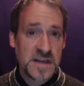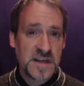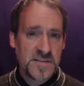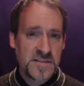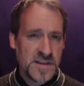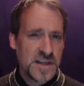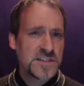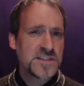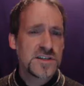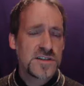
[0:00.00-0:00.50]
If
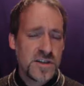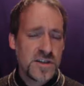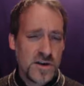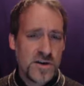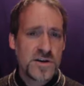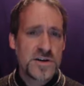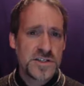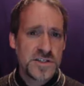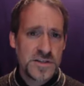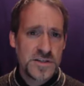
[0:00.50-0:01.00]
that's a
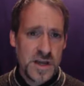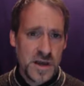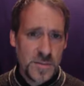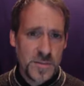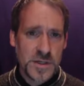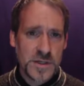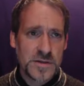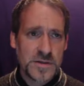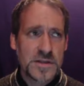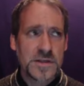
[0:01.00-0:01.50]
large
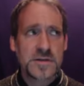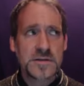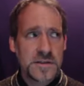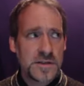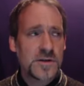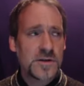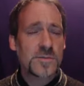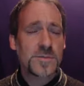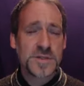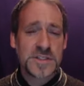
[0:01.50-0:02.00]
number, then
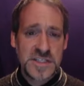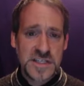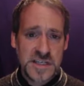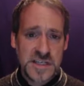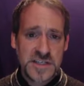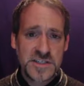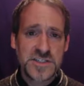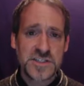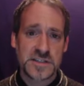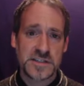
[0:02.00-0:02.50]
you know
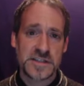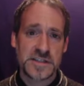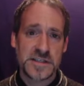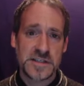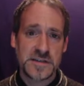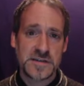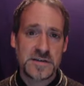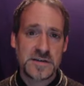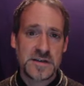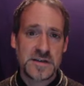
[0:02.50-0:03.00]
potentially